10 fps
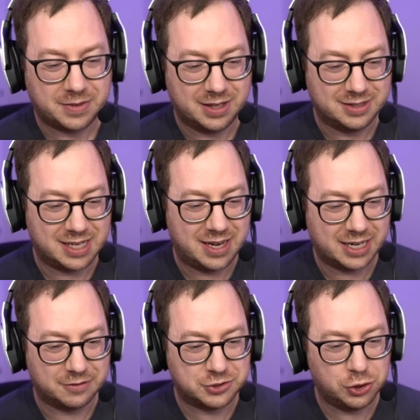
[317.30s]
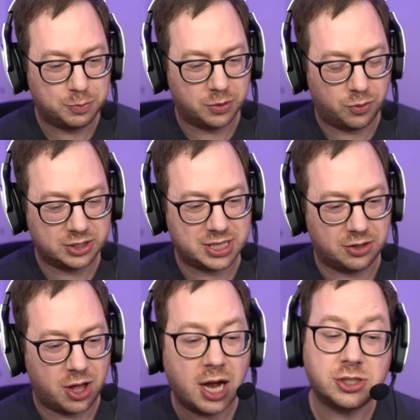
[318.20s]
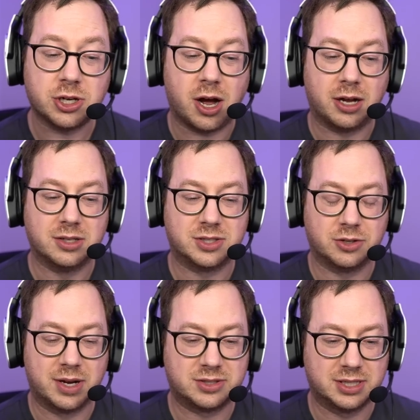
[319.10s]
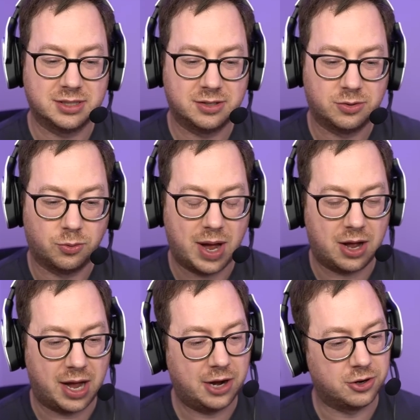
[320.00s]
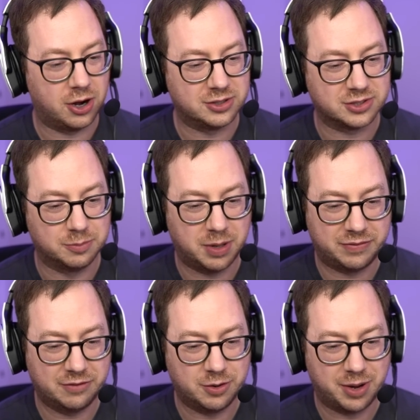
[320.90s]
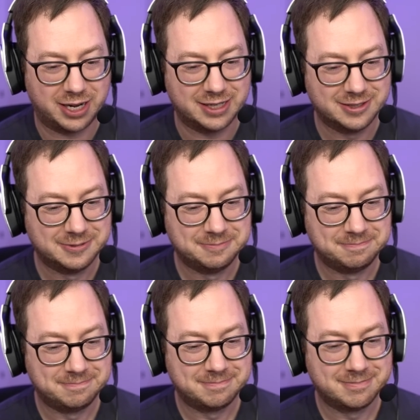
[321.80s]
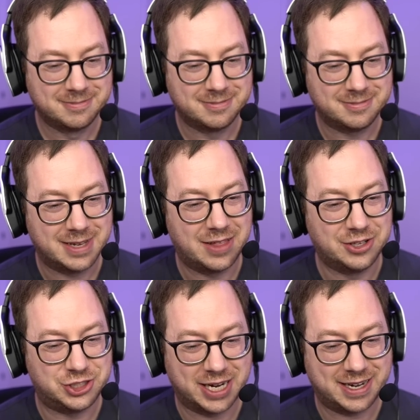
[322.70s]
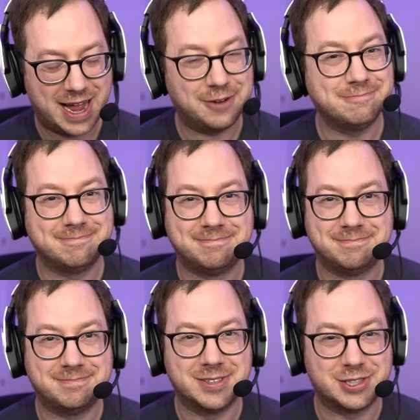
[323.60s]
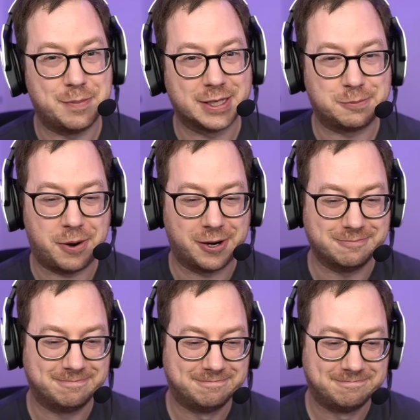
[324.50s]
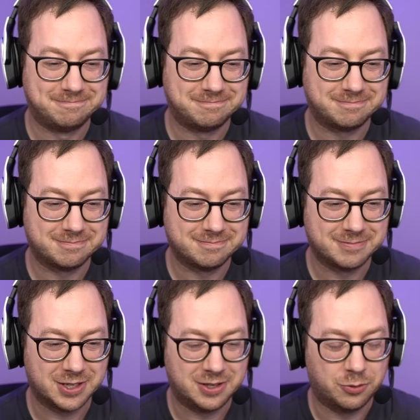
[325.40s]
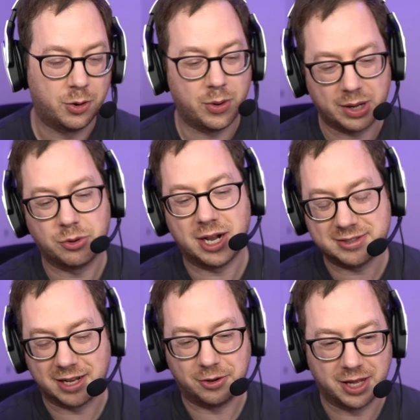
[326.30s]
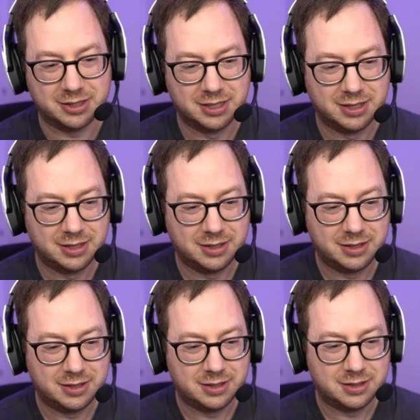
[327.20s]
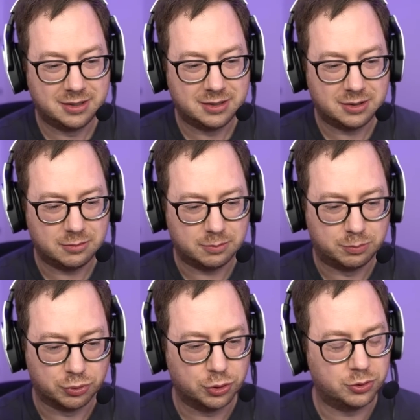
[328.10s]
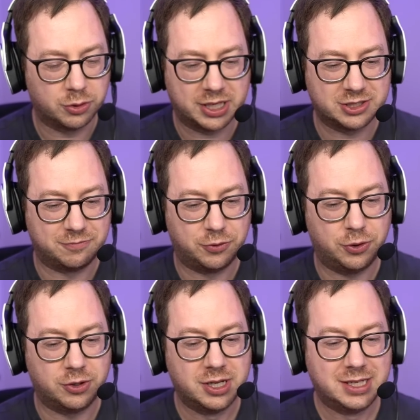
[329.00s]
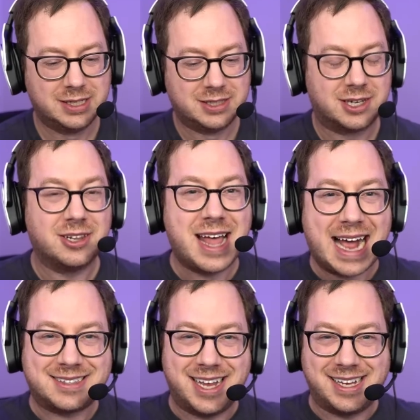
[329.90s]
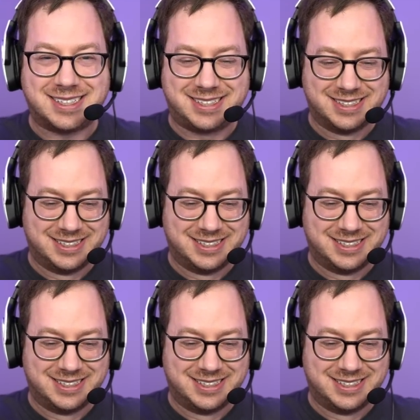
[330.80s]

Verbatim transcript: Is that a negative 2? But watch out. Lockjaw is interesting. Wow, Ironheart's going to buff everybody. And then check it out. This is the best part. Whoa, wait, we're not done. Hold on. Brood, location full. Galactus!